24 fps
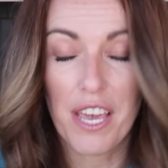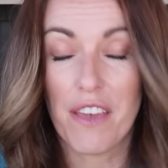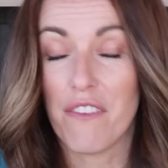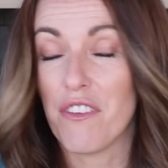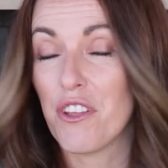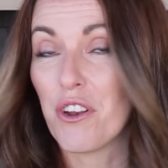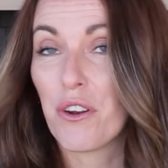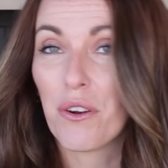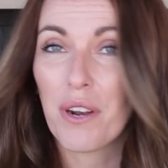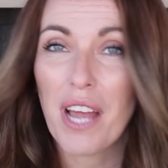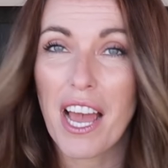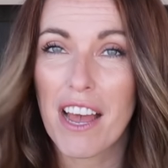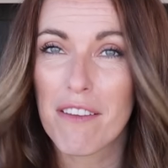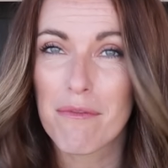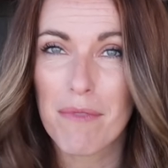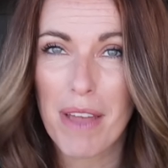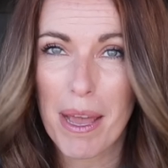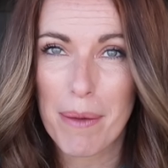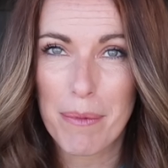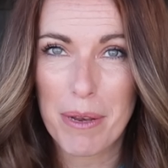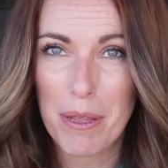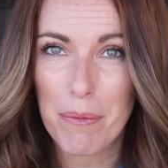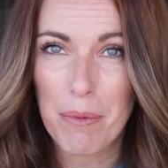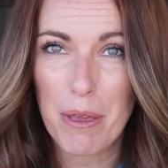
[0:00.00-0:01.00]
If you don't have
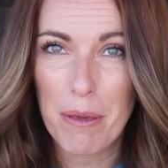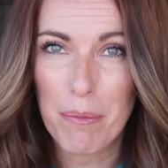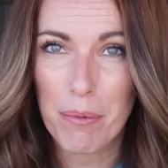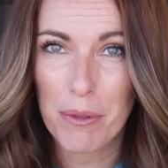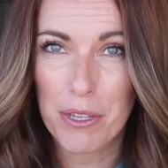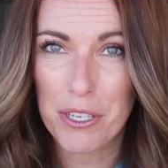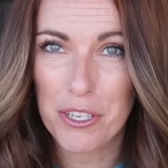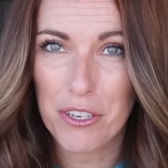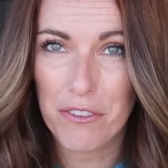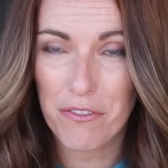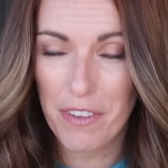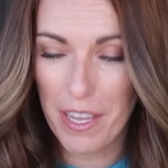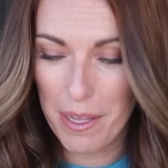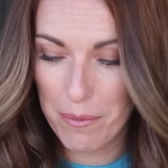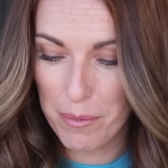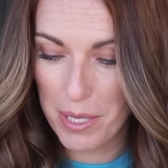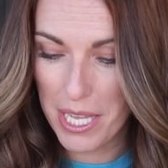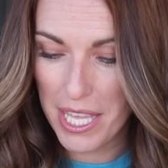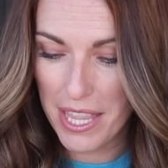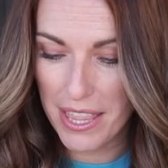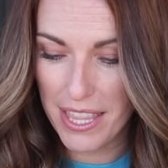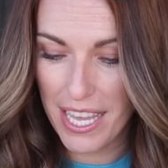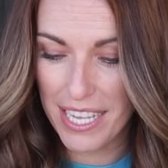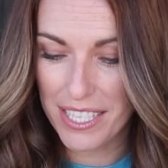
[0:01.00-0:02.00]
that many people in your
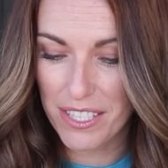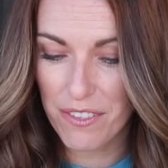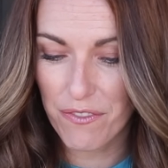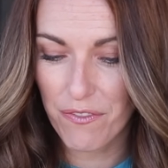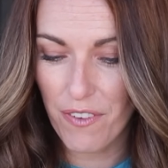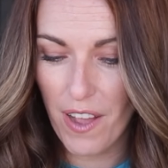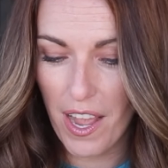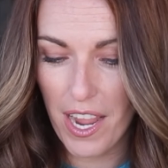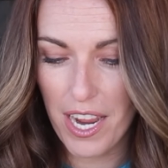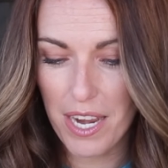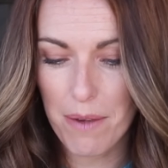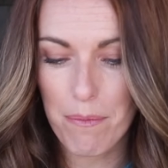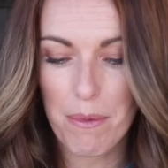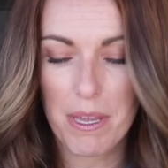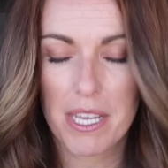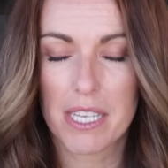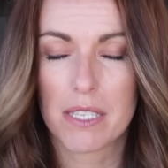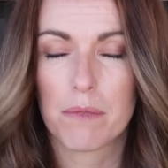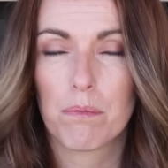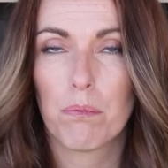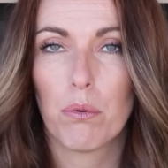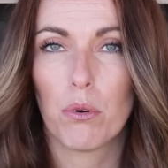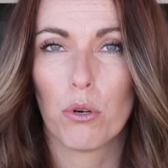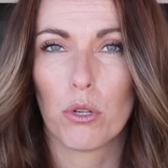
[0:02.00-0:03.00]
family, that's fine
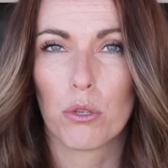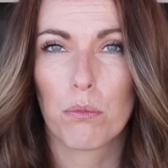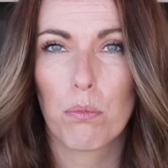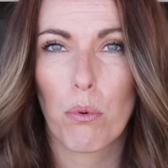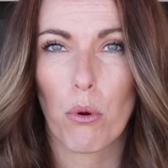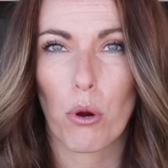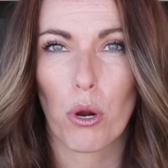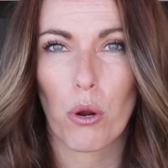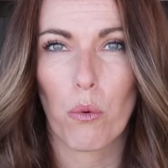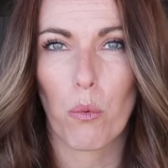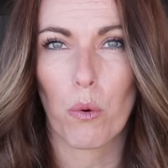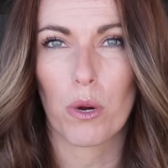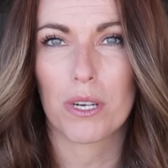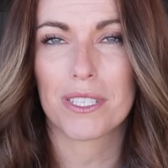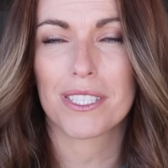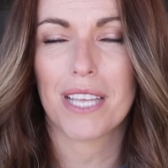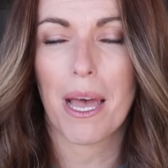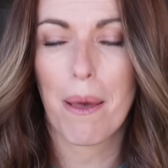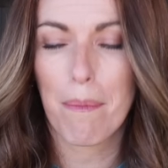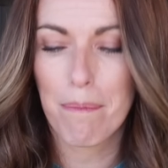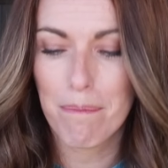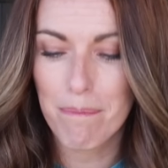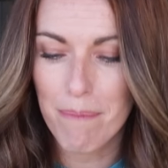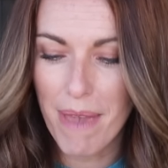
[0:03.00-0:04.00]
because pulled pork
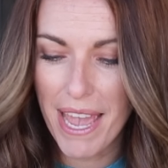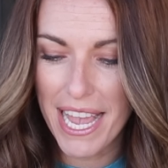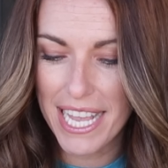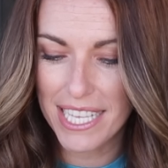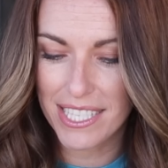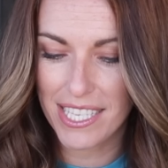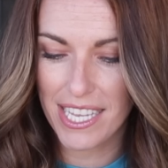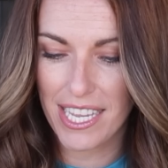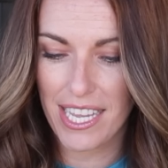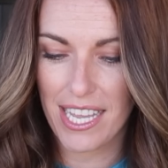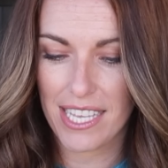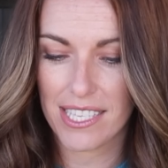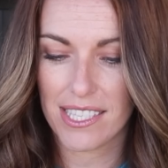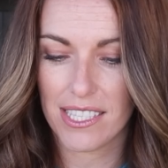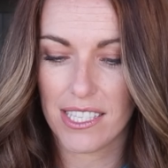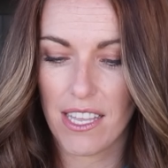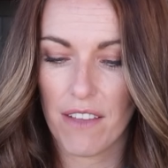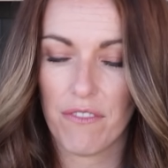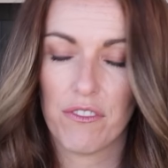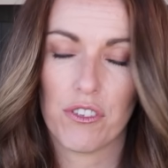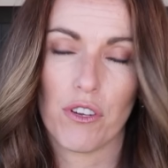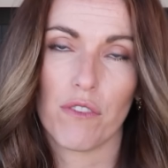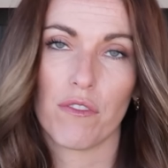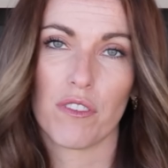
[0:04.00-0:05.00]
works amazing as
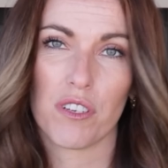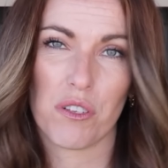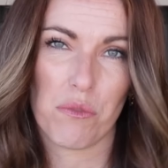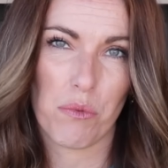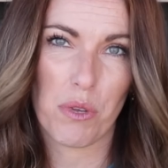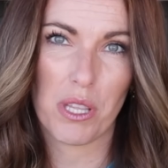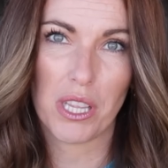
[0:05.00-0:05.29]
leftovers.